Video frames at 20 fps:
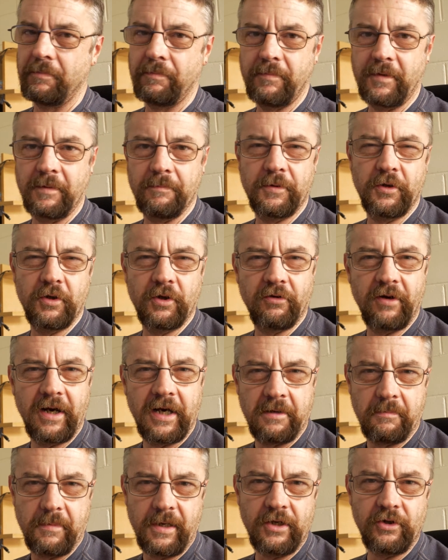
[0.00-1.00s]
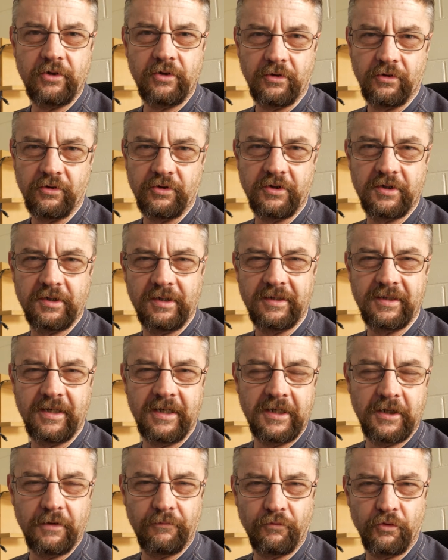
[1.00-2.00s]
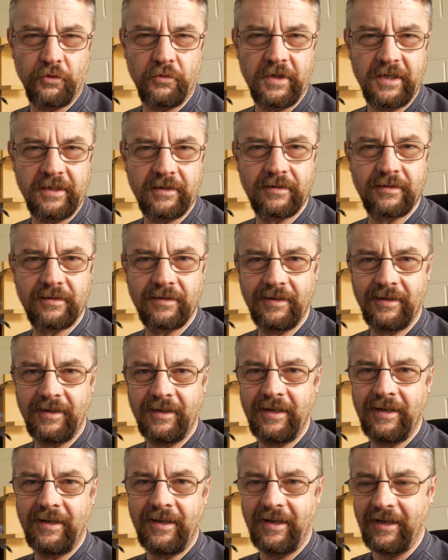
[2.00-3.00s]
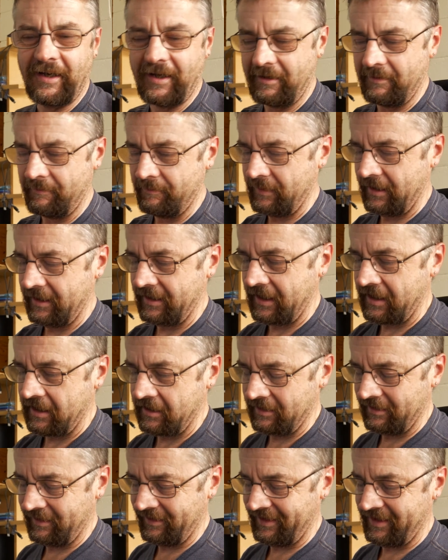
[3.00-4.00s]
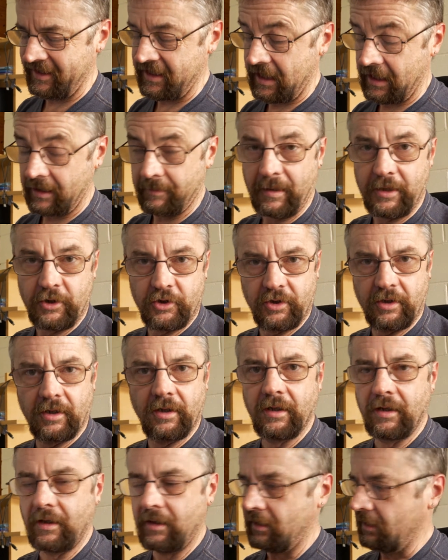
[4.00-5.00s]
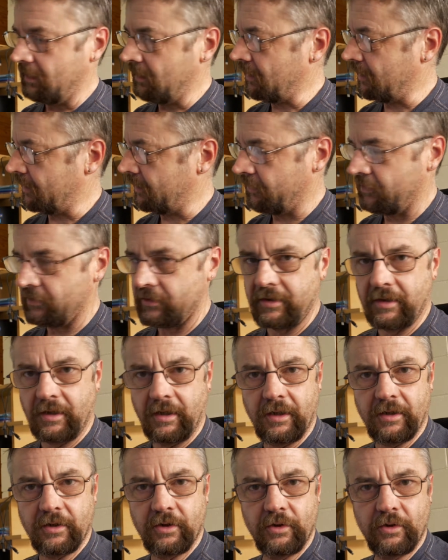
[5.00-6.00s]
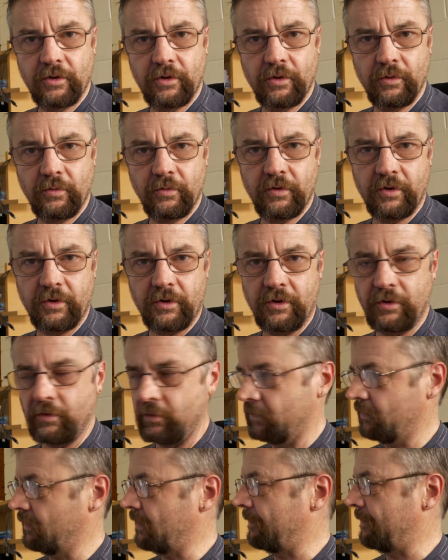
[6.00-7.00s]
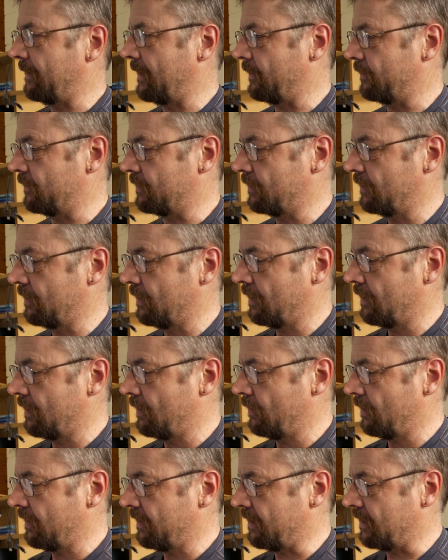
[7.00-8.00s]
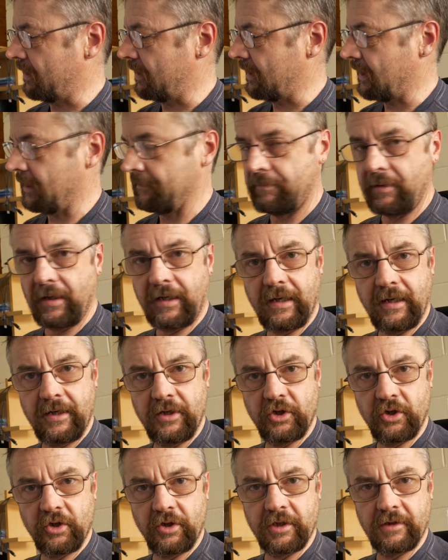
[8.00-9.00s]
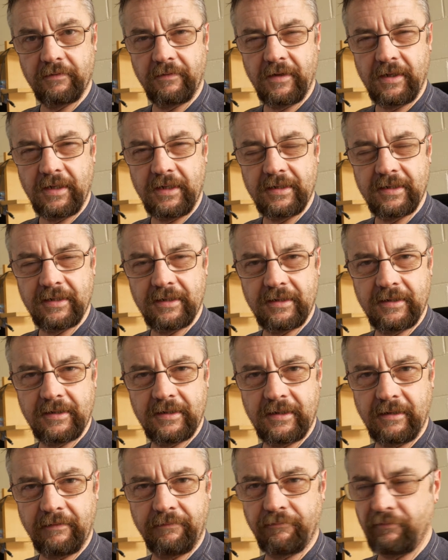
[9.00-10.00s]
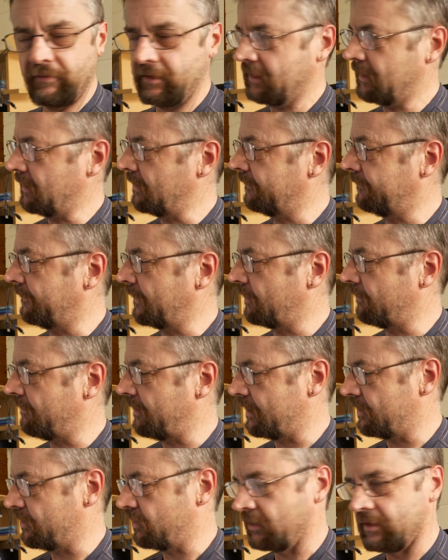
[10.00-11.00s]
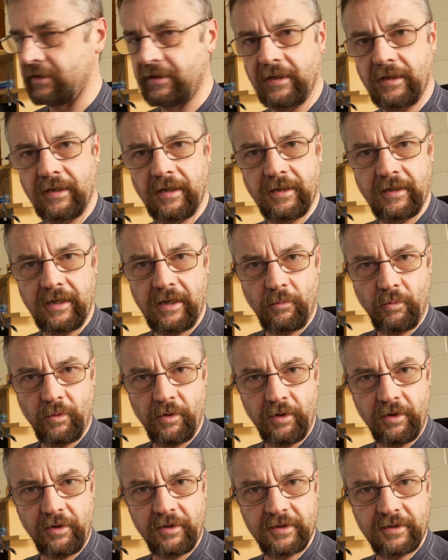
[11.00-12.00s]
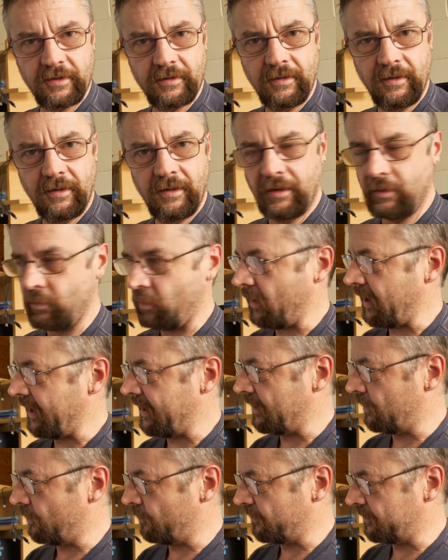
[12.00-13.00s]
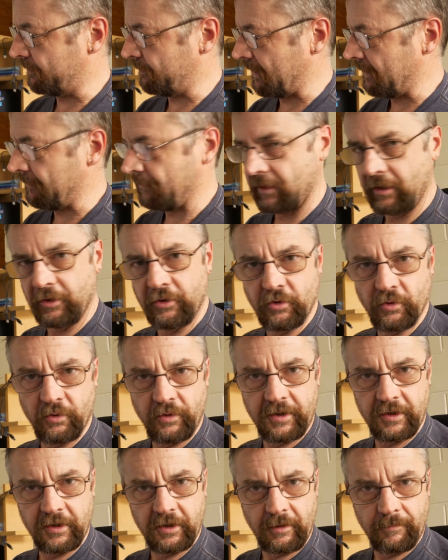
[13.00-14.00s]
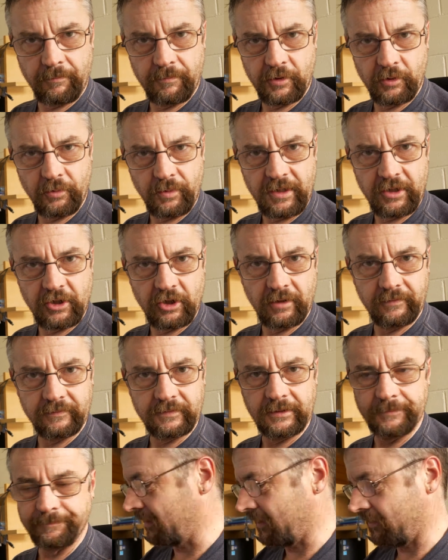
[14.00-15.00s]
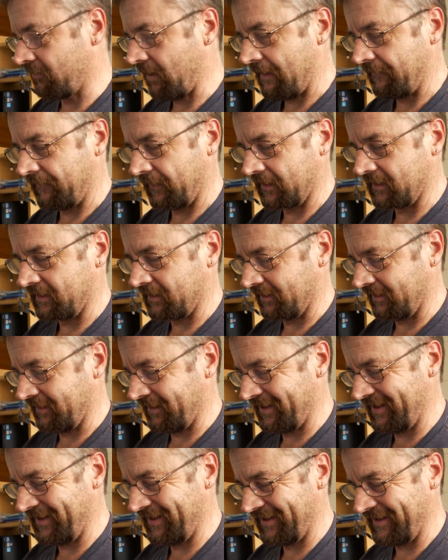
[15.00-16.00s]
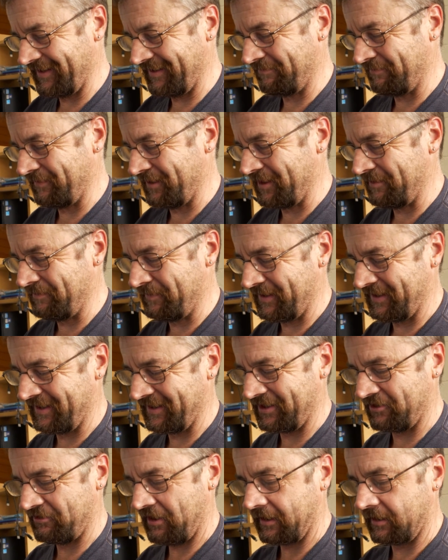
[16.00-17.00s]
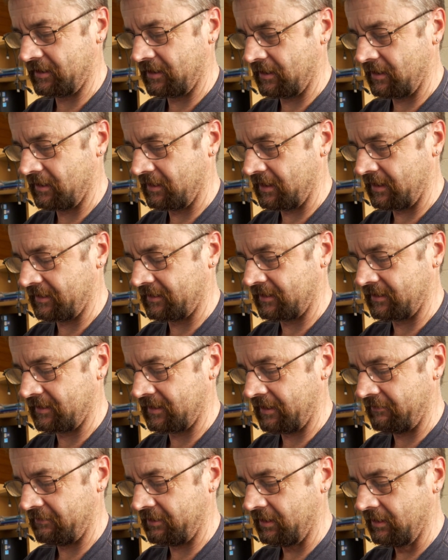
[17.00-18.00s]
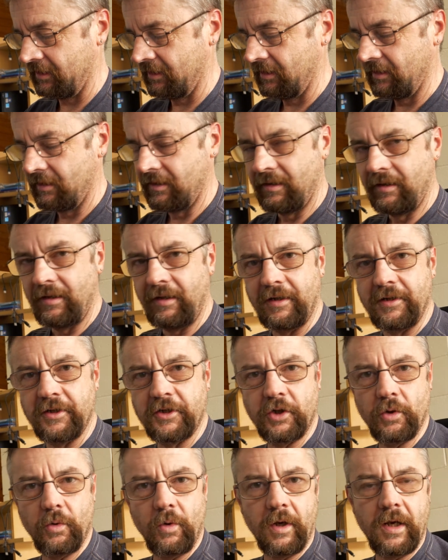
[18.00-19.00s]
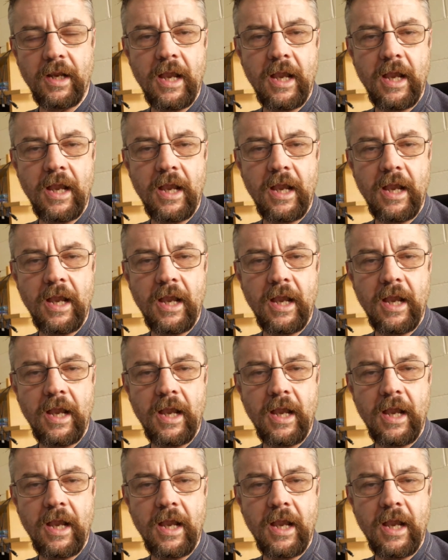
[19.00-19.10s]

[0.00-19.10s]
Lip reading: computer animation just to take you through this. And then in the animation, I'm going to talk to you about the implications for these different configurations in our networks, the way those people are joined up to each other. graphics are probably distracting, unnecessary, and so on.